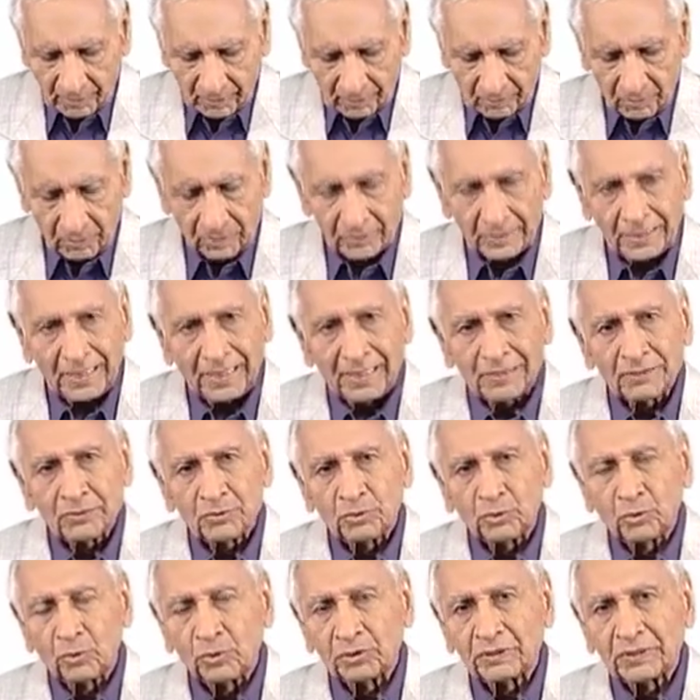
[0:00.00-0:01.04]
Now, that
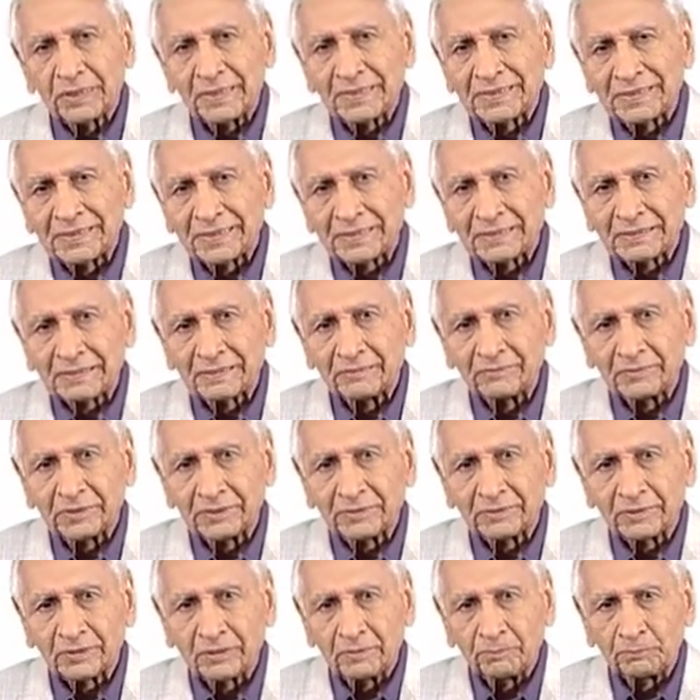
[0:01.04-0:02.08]
social system
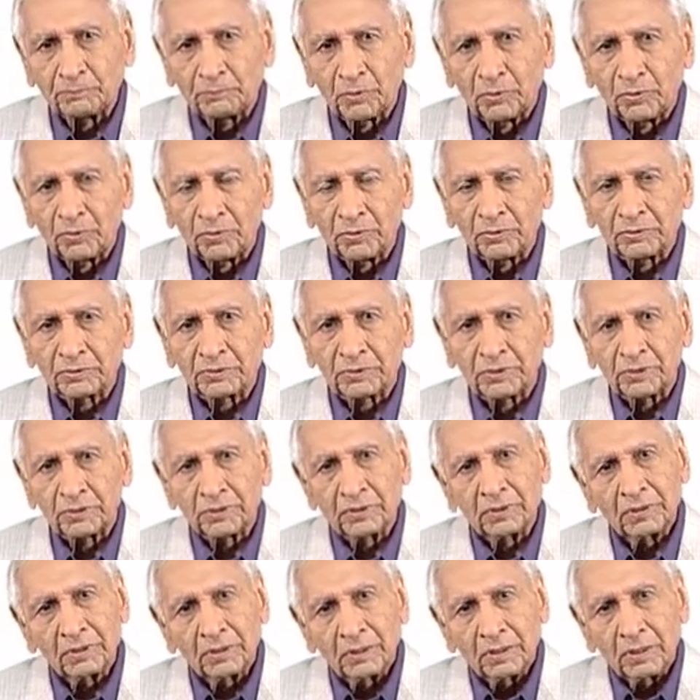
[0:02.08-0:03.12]
is composed
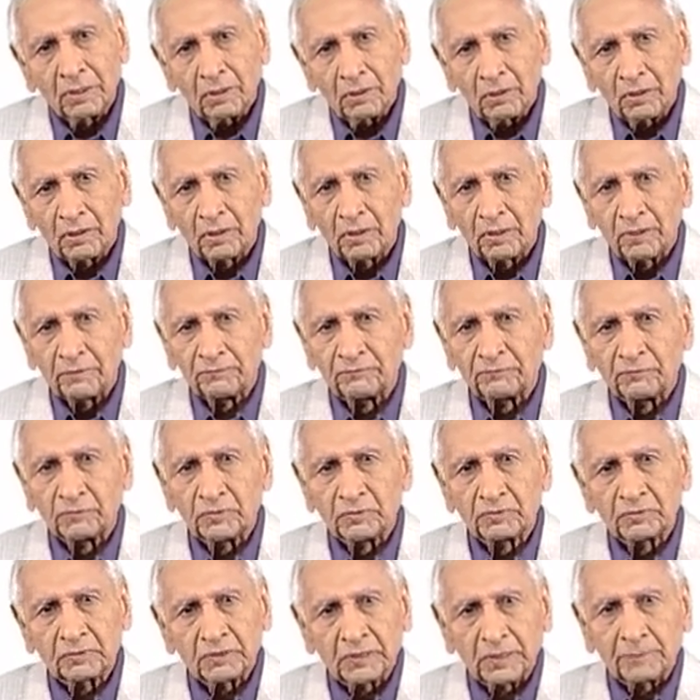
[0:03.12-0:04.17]
of
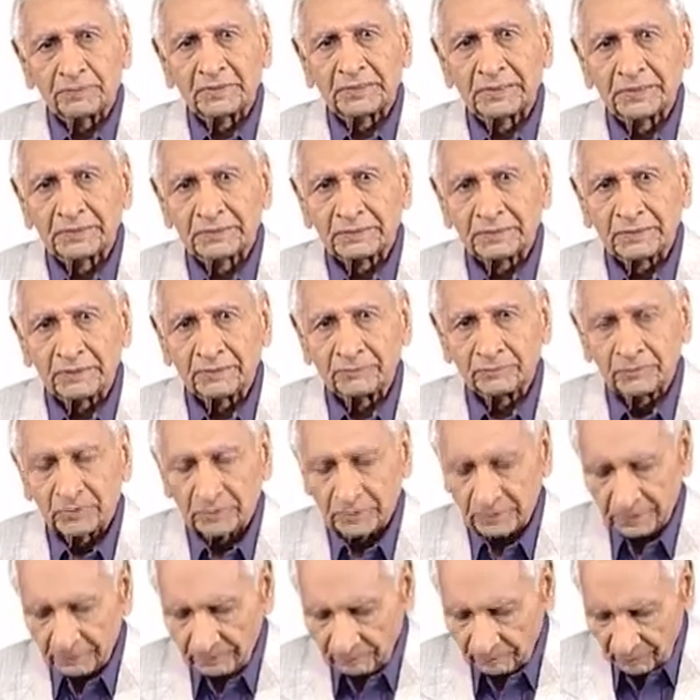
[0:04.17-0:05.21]
subsystems,
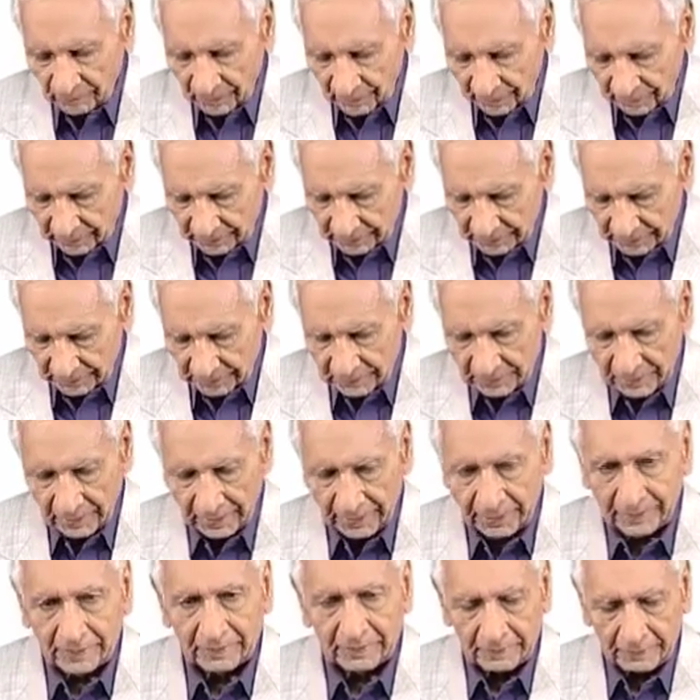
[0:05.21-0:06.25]
just
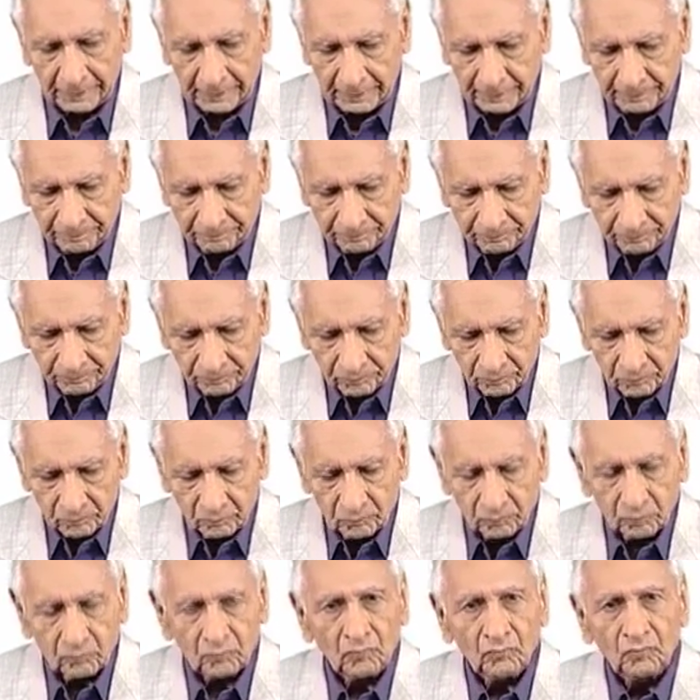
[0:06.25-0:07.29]
like the
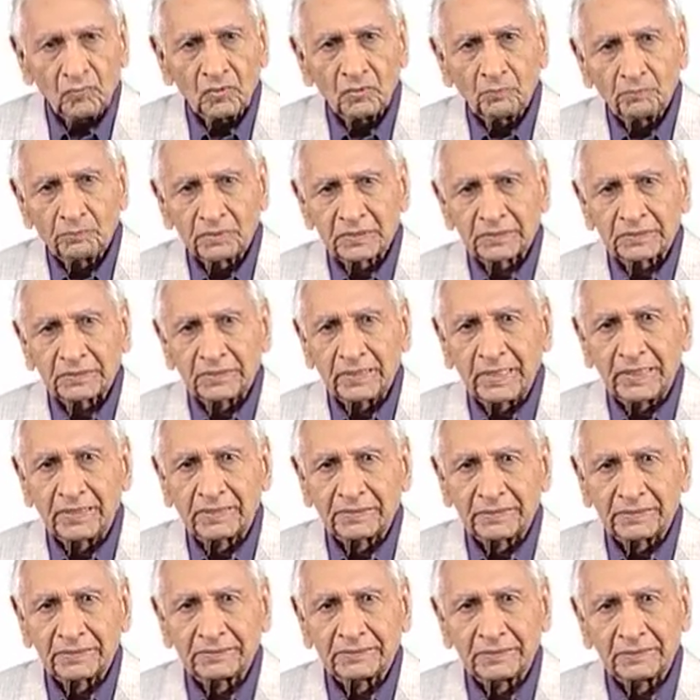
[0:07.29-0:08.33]

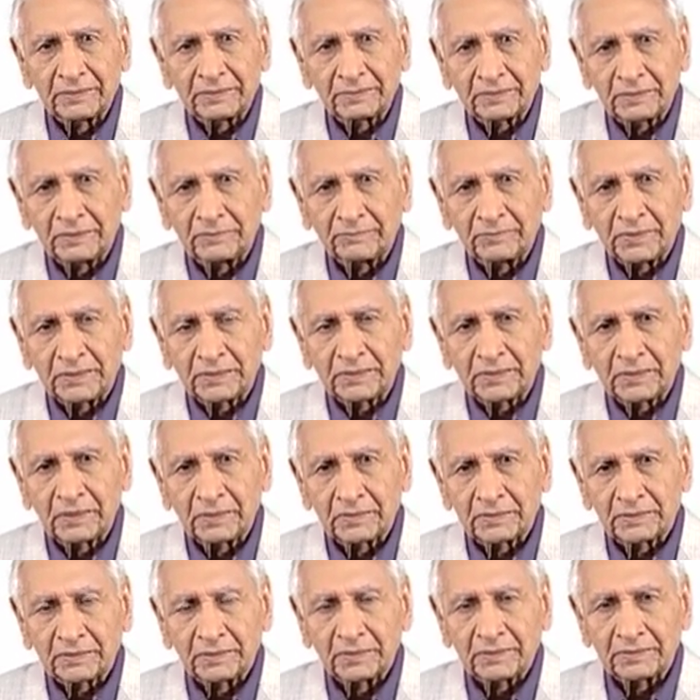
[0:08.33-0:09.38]
personality system and
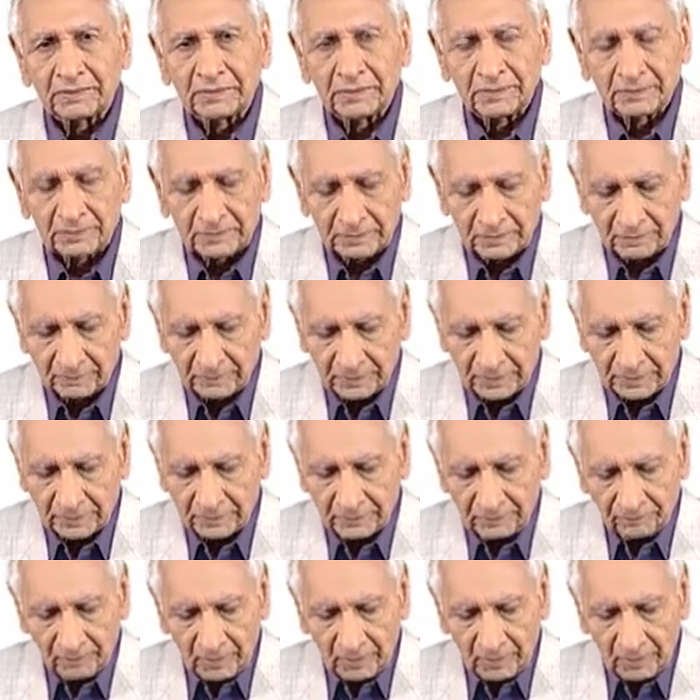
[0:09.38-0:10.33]
cultural system and